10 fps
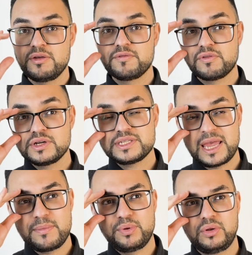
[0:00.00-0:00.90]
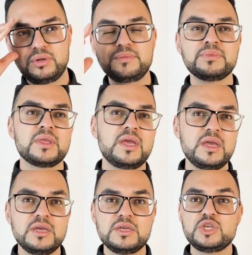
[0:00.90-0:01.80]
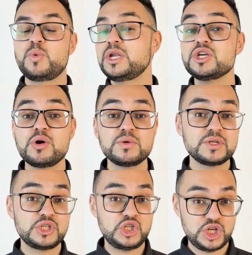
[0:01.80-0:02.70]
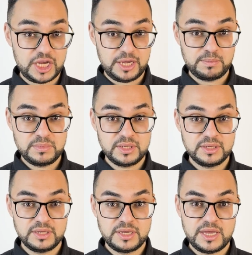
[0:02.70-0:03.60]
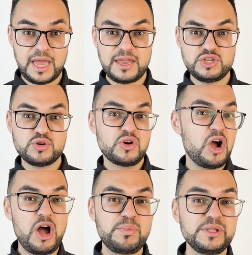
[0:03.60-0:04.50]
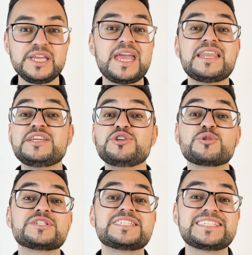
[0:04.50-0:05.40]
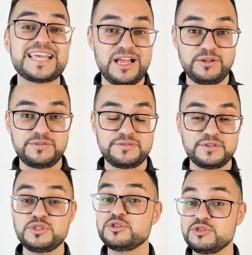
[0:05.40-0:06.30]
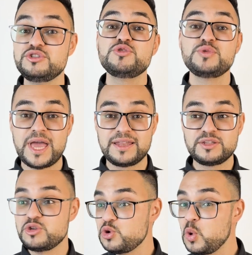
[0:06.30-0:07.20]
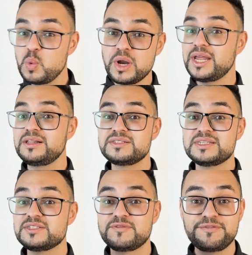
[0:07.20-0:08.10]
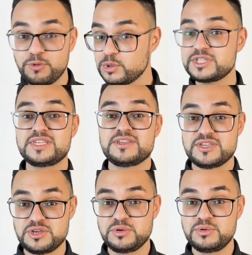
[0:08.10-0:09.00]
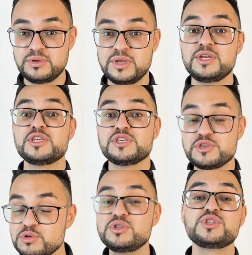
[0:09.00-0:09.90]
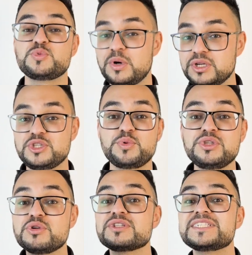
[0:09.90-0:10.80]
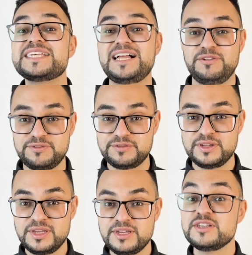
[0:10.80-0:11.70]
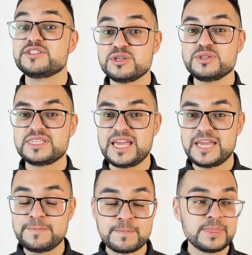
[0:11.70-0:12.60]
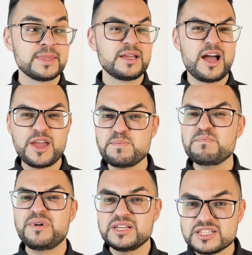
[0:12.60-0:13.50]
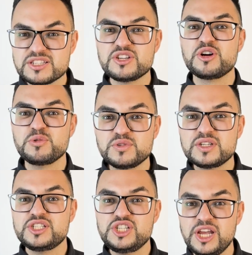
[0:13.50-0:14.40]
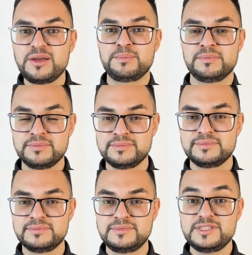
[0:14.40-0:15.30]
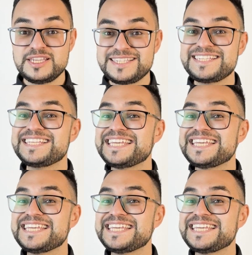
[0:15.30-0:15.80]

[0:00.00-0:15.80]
For example, you want to go to the gym and you're obligating yourself to do that. No one else is forcing you. You just want to do it yourself. So you say, I must go to the gym. This is